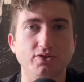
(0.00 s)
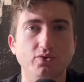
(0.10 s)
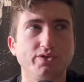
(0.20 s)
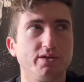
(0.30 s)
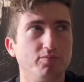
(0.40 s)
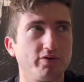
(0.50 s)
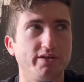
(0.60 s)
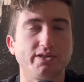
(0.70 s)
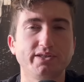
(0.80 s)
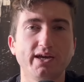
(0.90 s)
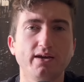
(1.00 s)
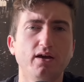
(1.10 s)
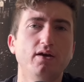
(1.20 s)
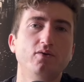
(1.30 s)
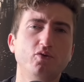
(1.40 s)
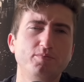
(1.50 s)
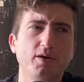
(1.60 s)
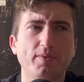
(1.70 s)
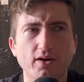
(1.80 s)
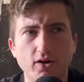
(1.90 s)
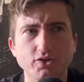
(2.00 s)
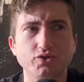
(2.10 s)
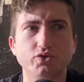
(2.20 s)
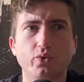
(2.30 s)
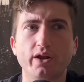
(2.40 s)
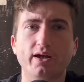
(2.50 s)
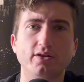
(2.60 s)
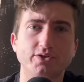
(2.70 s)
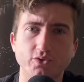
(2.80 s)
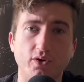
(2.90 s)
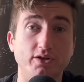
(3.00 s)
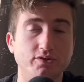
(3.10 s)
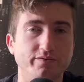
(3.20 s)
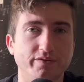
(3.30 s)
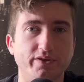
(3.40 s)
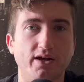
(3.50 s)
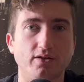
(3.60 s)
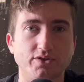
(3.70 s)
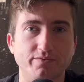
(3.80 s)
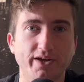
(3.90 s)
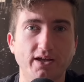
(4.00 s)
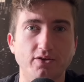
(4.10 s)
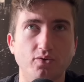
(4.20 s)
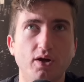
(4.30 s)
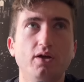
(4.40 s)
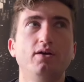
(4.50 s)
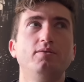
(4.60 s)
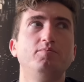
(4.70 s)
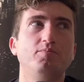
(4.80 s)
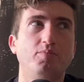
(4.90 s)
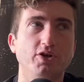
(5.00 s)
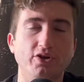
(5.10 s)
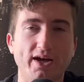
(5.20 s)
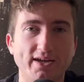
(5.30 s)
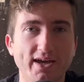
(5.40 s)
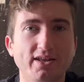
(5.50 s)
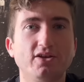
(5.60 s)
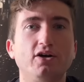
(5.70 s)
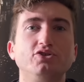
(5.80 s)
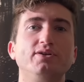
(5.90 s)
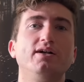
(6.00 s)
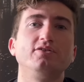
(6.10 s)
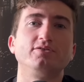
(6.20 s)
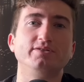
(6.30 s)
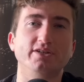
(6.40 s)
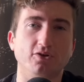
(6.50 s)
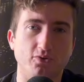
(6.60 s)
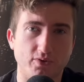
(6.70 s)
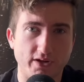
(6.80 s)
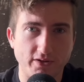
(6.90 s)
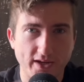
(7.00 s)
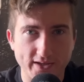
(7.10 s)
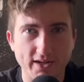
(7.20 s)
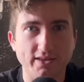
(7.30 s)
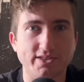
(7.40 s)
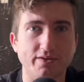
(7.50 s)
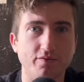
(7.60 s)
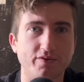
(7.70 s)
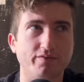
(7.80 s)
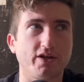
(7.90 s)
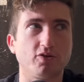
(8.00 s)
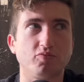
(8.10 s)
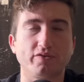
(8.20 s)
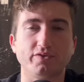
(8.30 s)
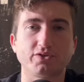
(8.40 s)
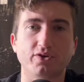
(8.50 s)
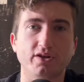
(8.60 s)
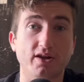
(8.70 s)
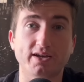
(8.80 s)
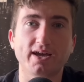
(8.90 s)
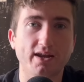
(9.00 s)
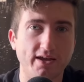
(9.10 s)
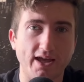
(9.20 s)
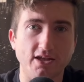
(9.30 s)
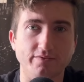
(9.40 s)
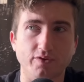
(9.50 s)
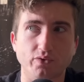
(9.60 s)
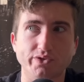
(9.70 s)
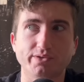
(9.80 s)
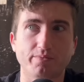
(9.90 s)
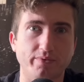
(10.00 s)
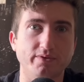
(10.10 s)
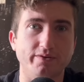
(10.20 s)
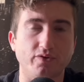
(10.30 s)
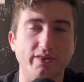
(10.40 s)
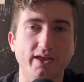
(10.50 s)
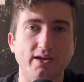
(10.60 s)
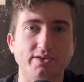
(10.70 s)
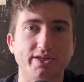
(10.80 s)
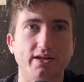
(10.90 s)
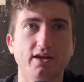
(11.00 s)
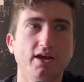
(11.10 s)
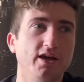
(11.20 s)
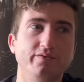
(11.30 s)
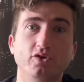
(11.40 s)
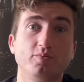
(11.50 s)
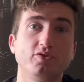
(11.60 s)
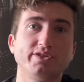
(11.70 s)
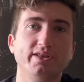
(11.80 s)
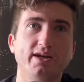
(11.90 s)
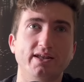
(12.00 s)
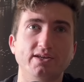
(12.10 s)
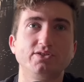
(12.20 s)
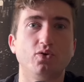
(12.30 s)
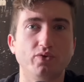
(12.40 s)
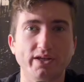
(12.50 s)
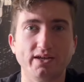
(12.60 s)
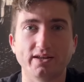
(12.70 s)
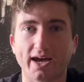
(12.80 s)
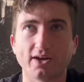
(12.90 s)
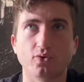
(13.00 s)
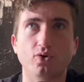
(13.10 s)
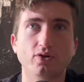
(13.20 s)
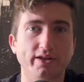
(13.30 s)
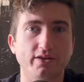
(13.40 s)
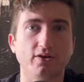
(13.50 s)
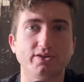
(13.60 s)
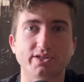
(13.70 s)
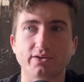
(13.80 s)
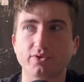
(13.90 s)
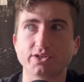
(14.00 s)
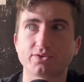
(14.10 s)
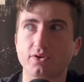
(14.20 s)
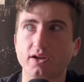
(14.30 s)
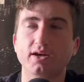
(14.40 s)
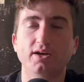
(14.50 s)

used to book the stay would be about $120 to $150 in value. But you're not getting the $100 dinner credit, you're not getting the $75 breakfast credit, you're not getting any of those different things. And if you're a person that is going to eat at all at the on-site restaurant,